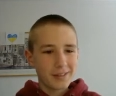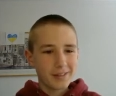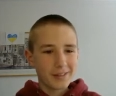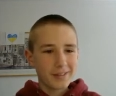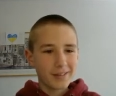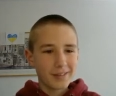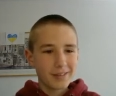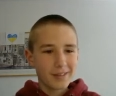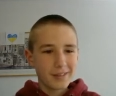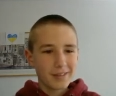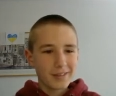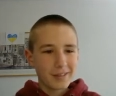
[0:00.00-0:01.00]

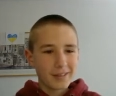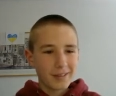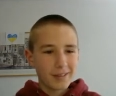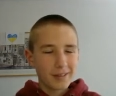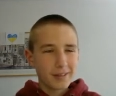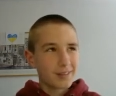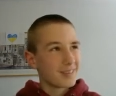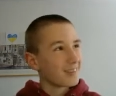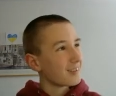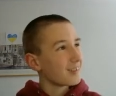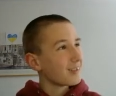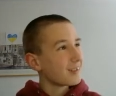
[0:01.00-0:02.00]

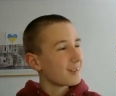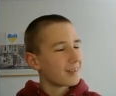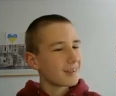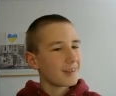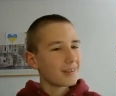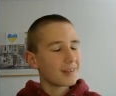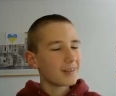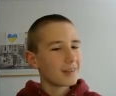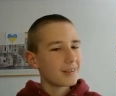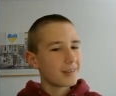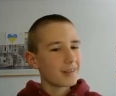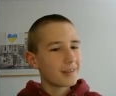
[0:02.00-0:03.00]

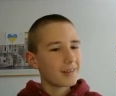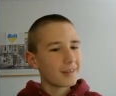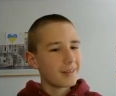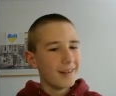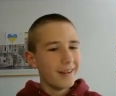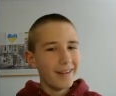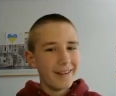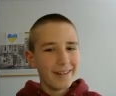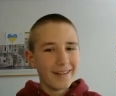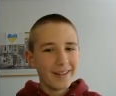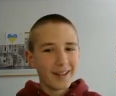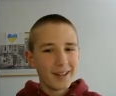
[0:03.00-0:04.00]
(no one is talking)